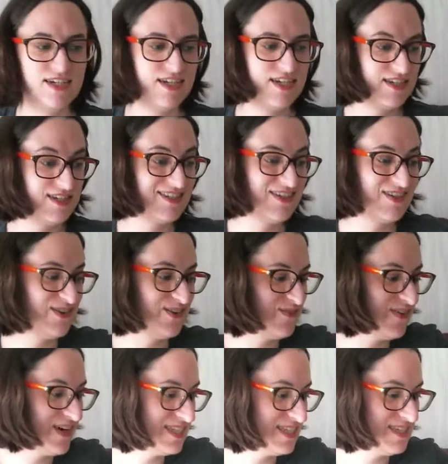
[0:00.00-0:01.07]
So
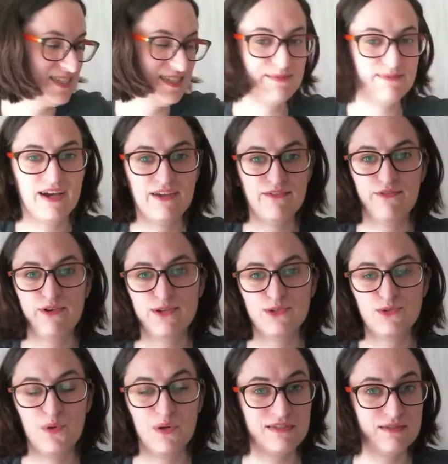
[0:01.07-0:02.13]
that's my
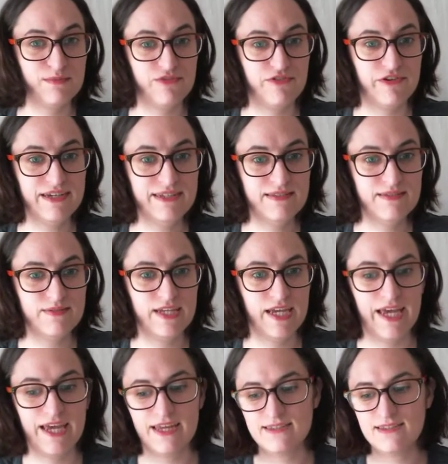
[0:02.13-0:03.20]
first work in progress.
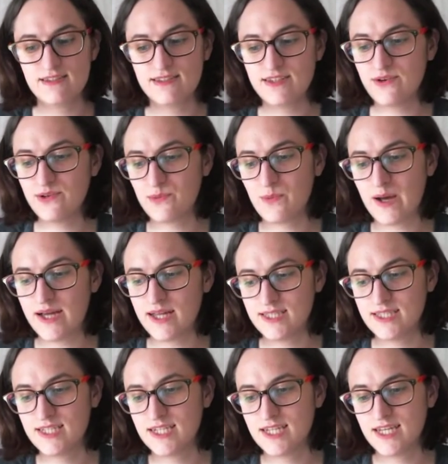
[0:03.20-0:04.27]
And the second
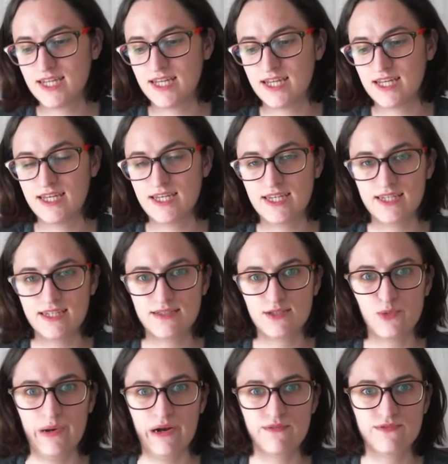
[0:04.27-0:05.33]
one is a
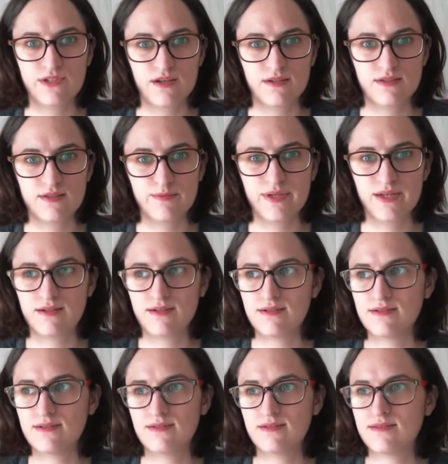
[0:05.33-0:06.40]
pair of socks,
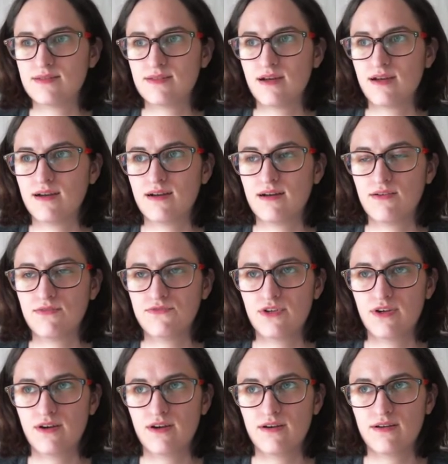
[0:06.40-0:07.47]
because
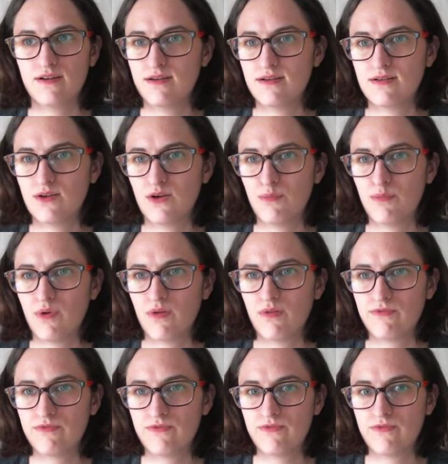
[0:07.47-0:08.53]
after a
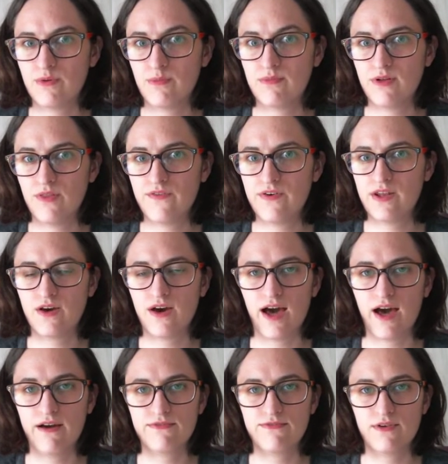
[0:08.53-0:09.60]
month and a
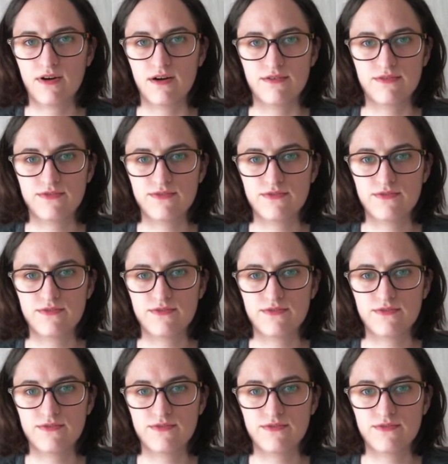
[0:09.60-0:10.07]
half of